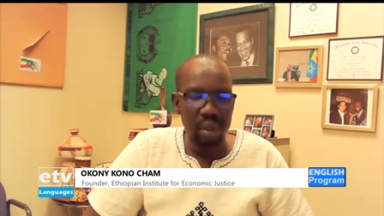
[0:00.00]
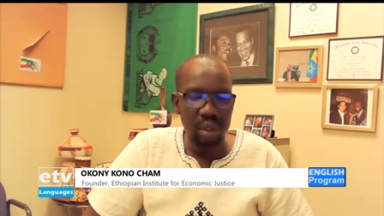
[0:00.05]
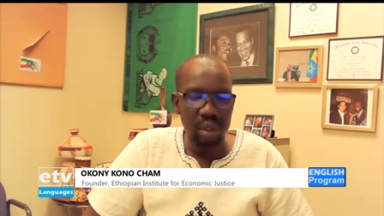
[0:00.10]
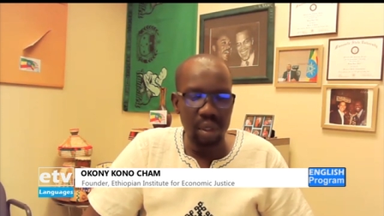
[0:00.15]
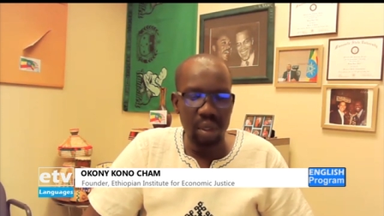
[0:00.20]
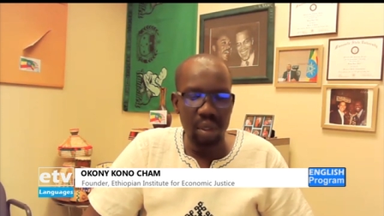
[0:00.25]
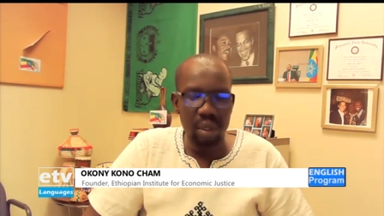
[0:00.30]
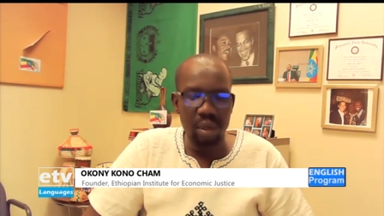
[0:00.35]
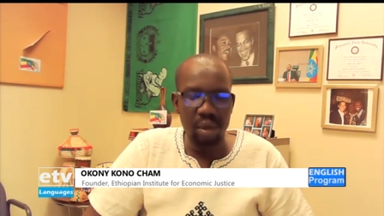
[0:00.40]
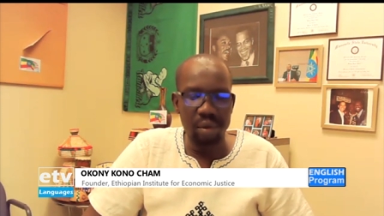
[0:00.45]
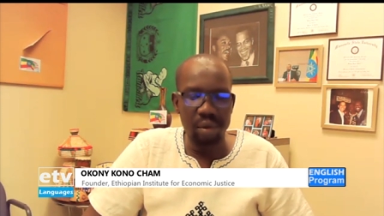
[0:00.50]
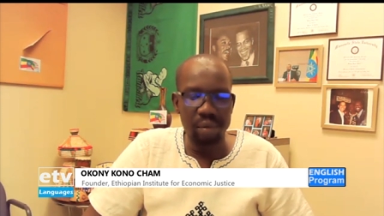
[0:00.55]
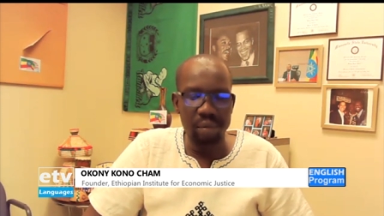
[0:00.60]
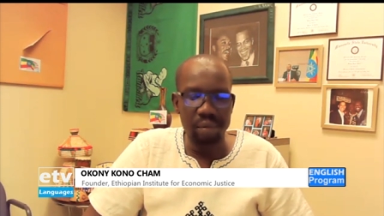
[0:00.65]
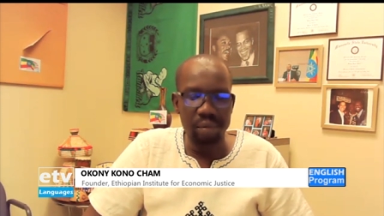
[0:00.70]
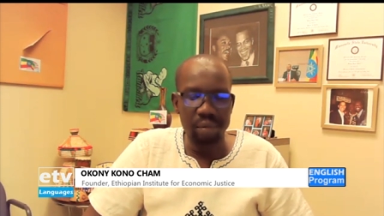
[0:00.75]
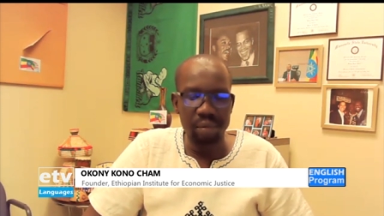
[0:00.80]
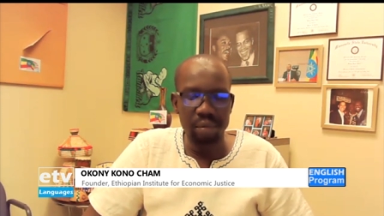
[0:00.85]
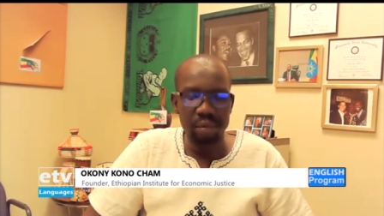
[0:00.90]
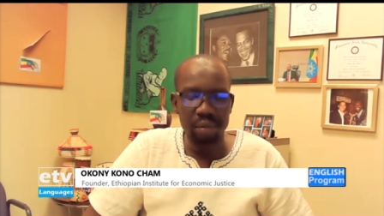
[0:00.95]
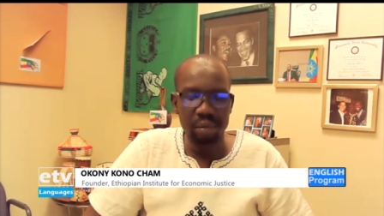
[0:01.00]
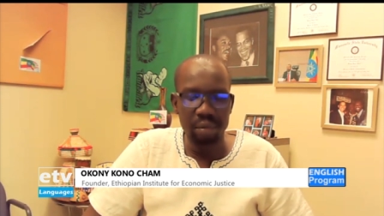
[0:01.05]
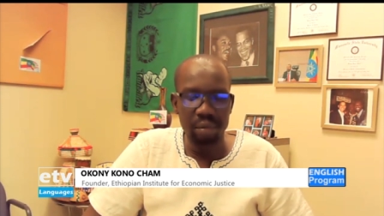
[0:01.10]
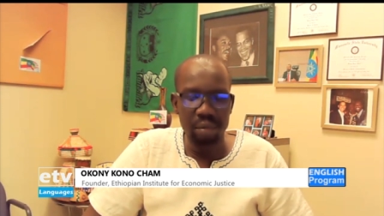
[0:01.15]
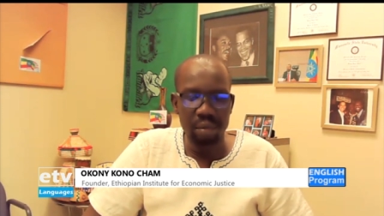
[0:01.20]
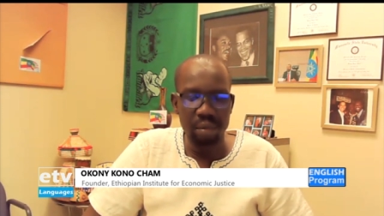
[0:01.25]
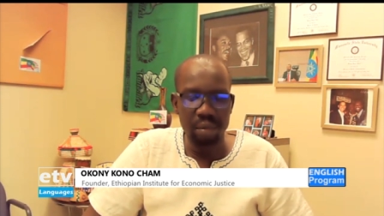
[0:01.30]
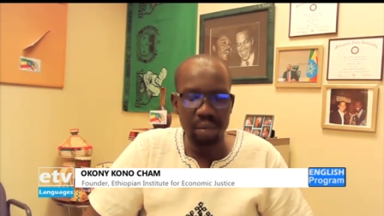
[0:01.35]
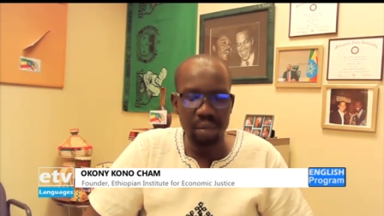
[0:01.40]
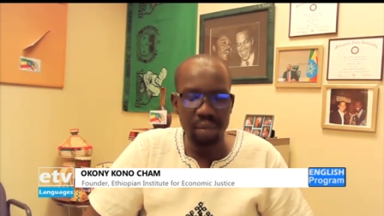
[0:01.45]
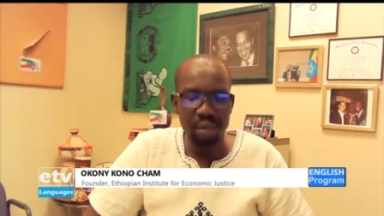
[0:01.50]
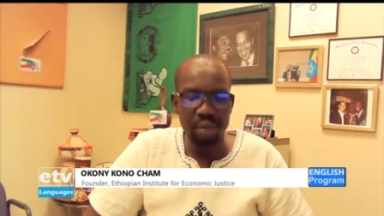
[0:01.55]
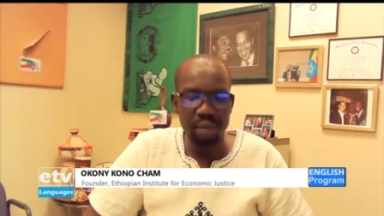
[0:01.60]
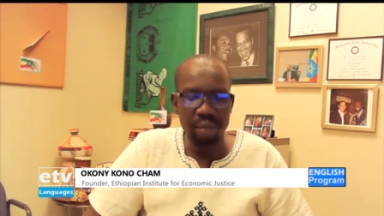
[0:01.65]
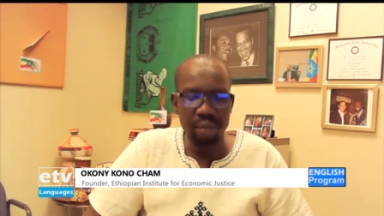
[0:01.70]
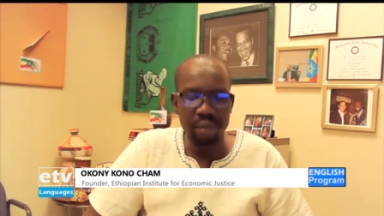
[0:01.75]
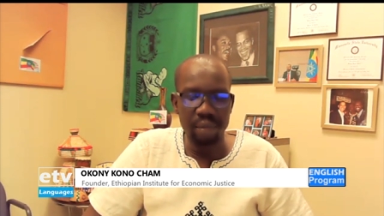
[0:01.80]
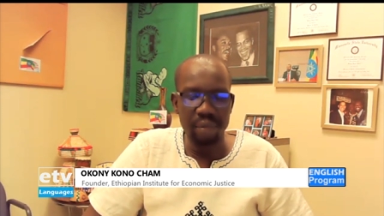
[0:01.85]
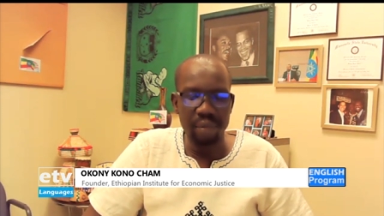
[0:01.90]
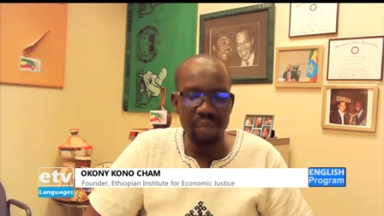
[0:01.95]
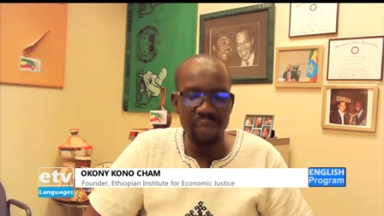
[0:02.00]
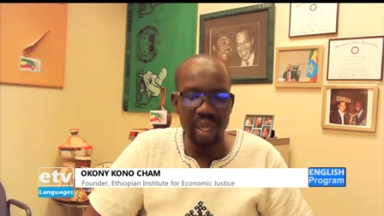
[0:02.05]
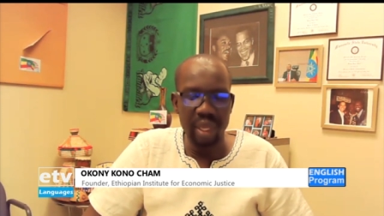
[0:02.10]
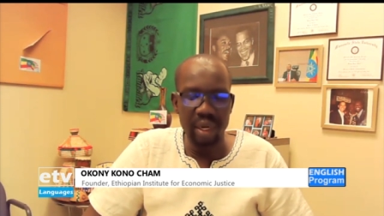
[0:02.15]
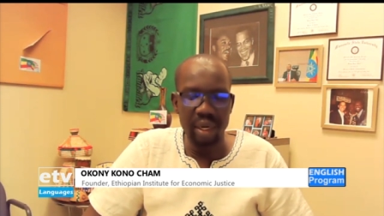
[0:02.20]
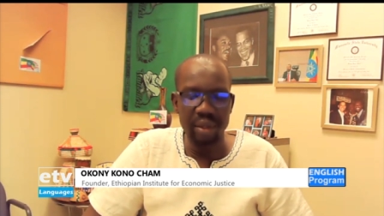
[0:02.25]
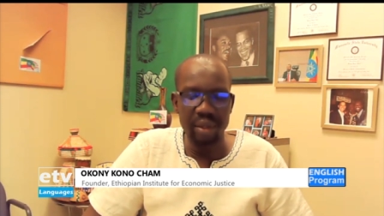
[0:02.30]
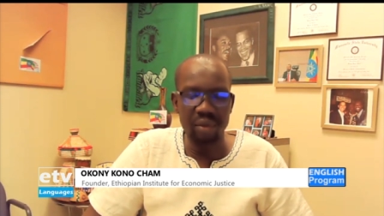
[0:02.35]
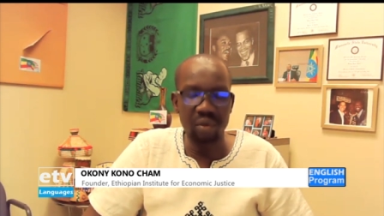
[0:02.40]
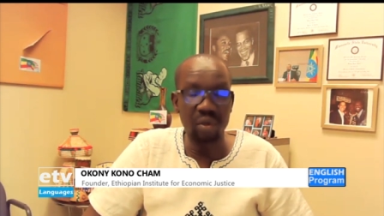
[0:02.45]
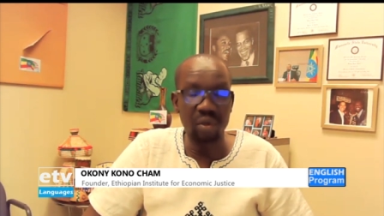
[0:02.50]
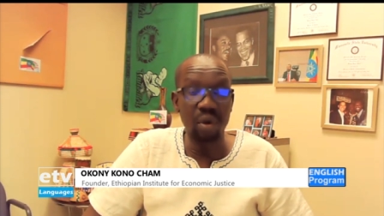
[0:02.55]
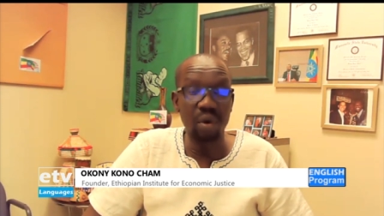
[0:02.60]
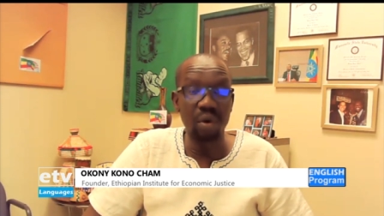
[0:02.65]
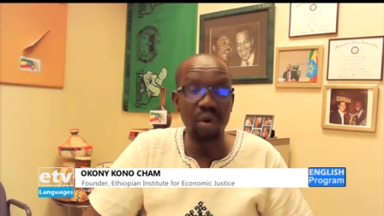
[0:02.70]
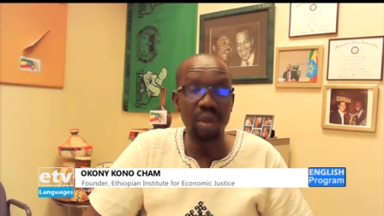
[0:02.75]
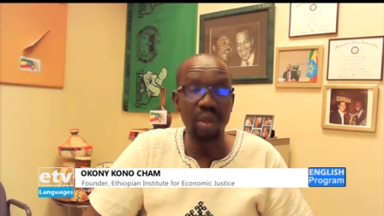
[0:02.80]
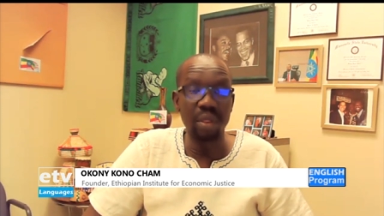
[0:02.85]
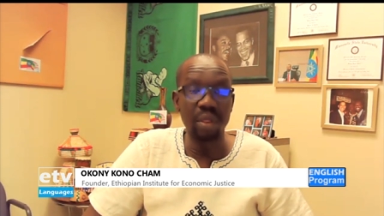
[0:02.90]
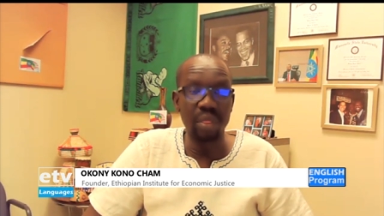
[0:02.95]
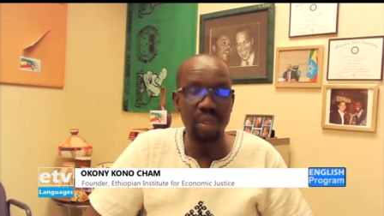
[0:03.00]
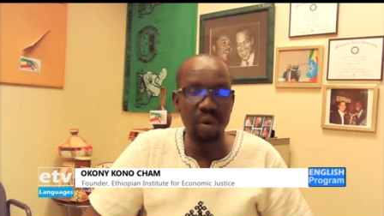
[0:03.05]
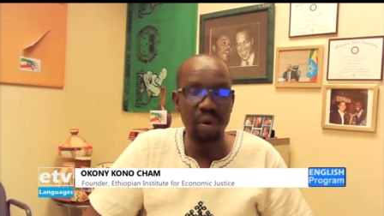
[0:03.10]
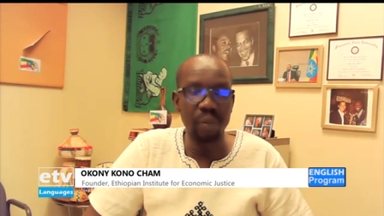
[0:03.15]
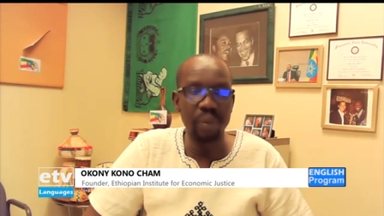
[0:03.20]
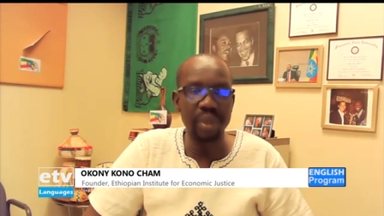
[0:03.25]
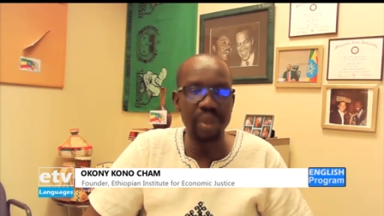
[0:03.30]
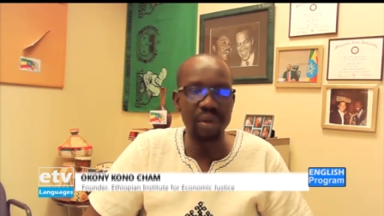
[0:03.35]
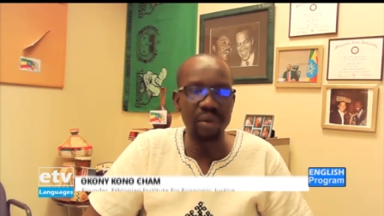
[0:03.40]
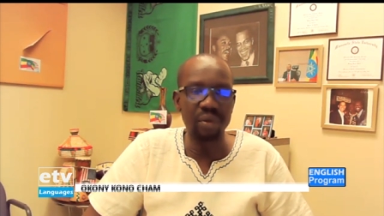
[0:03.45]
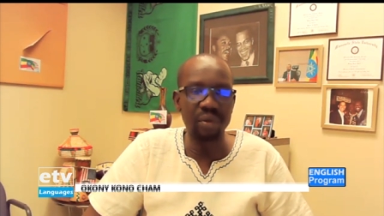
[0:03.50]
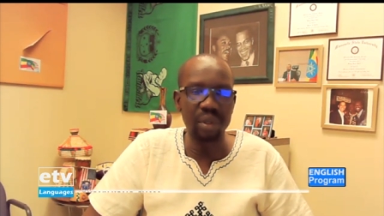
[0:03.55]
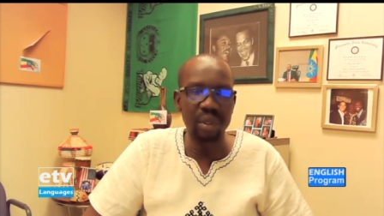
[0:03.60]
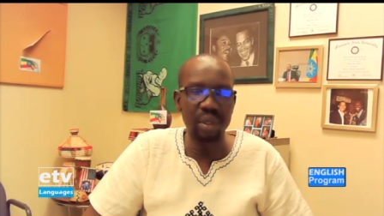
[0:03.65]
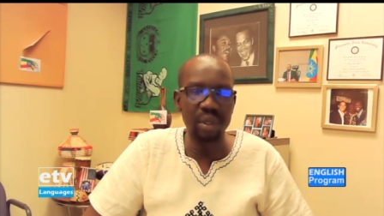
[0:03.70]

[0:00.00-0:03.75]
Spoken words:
that I saw Ethiopians